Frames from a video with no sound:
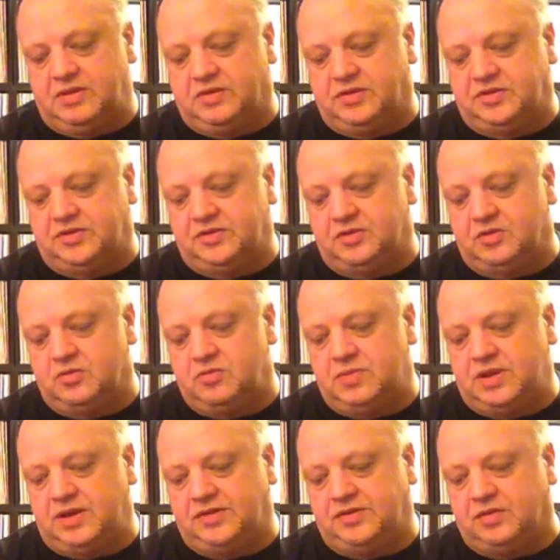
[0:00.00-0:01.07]
There's so
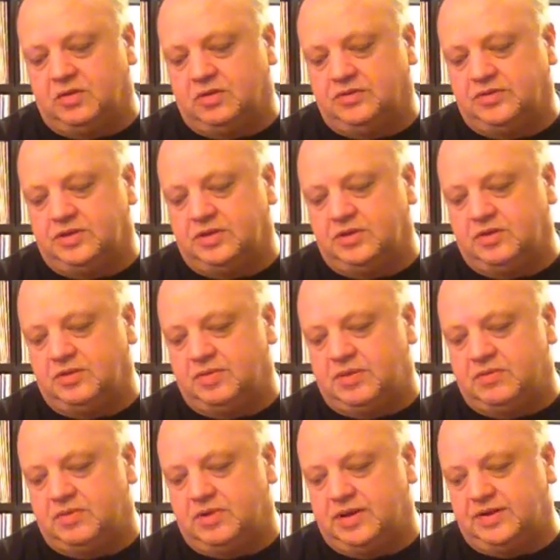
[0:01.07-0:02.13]
many songs that could have
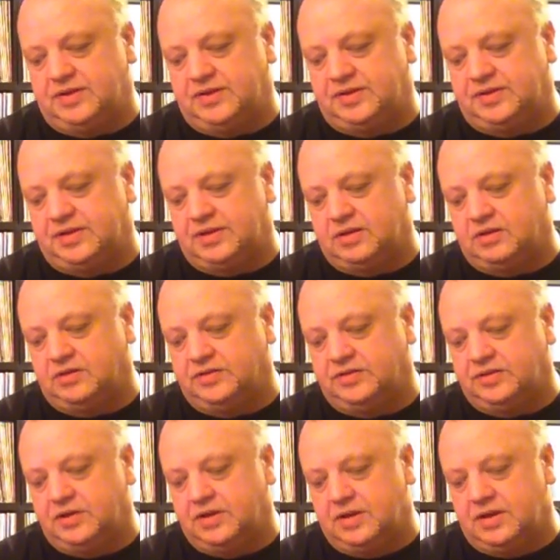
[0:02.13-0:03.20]
been released as
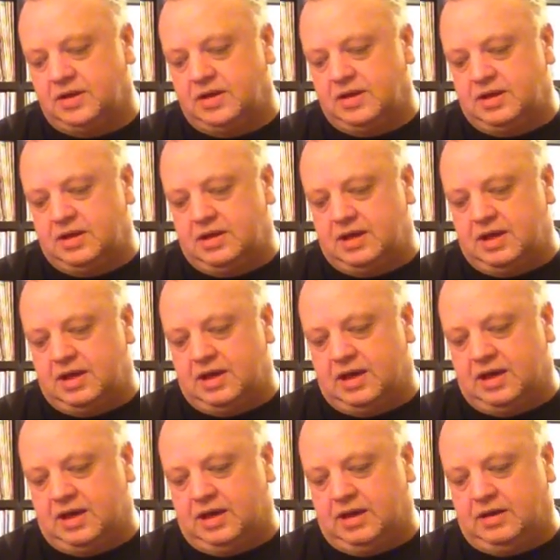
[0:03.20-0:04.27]
singles.
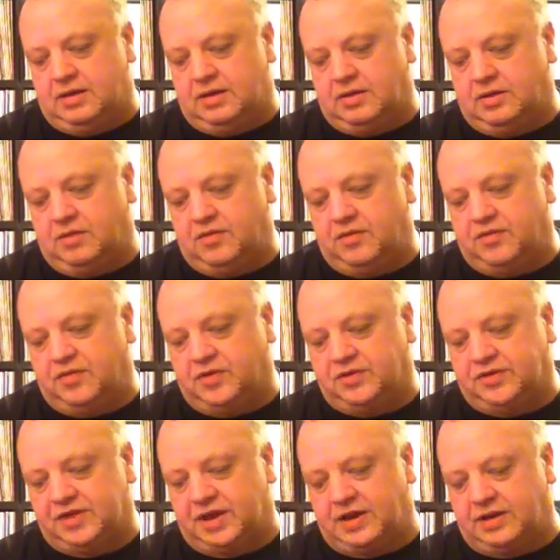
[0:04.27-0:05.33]
Love at
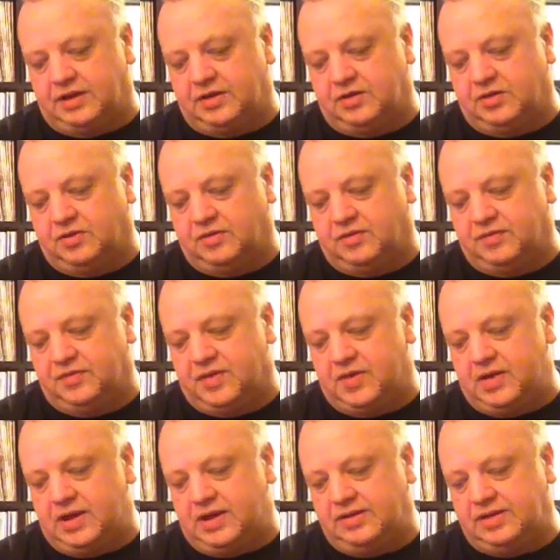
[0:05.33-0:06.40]
First Sight could
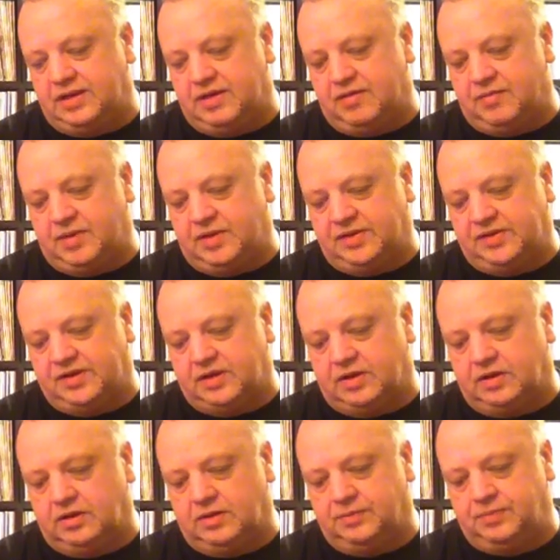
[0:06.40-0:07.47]
very easily have been a
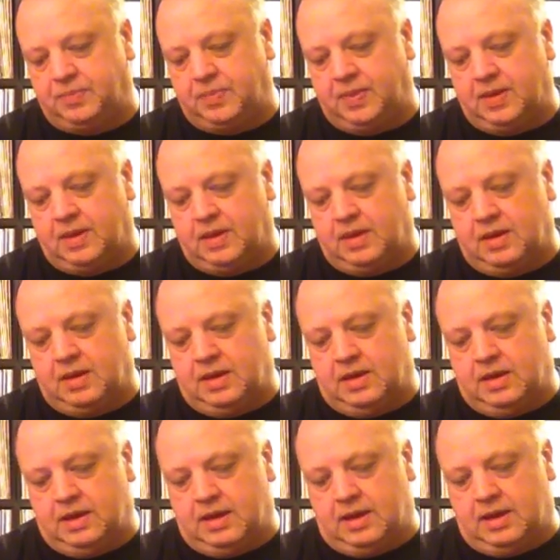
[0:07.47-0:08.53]
single.
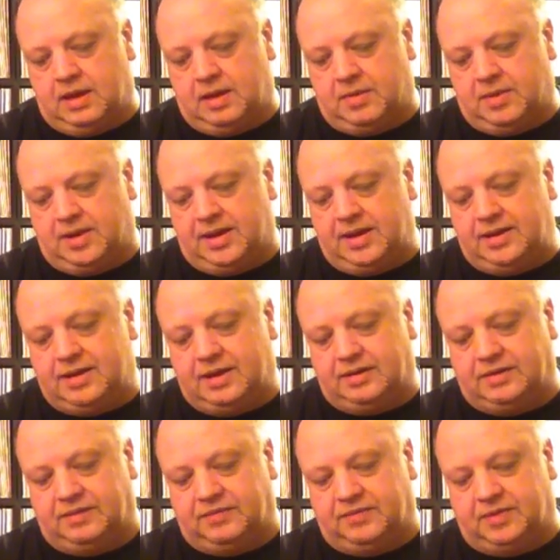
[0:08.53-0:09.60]
I
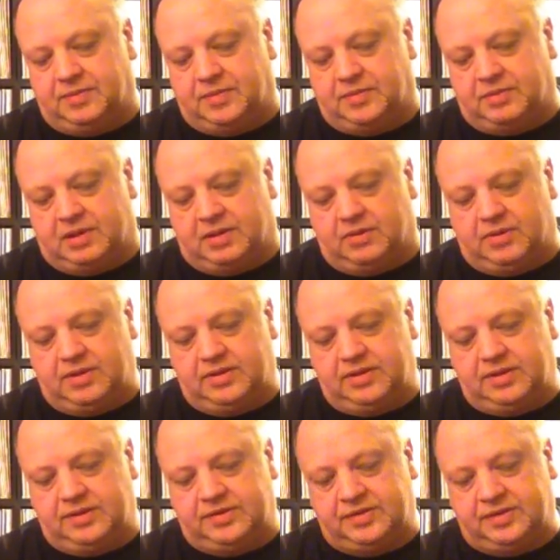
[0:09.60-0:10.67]
can't flippin' well read
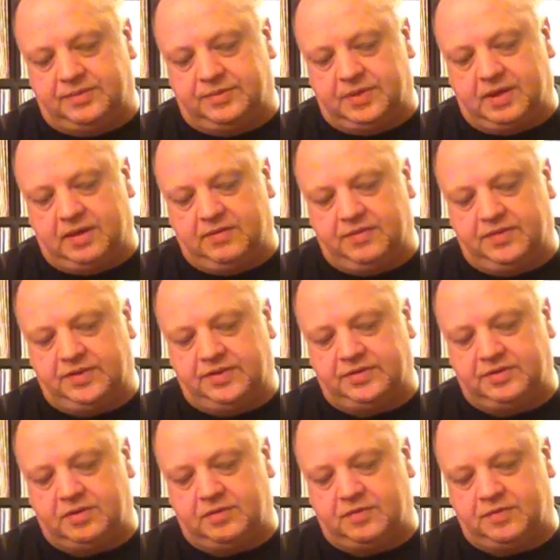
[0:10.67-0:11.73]
this, half this
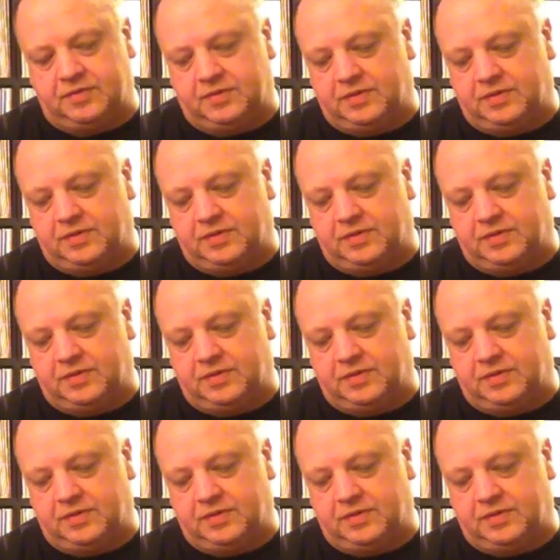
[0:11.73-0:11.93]
stuff.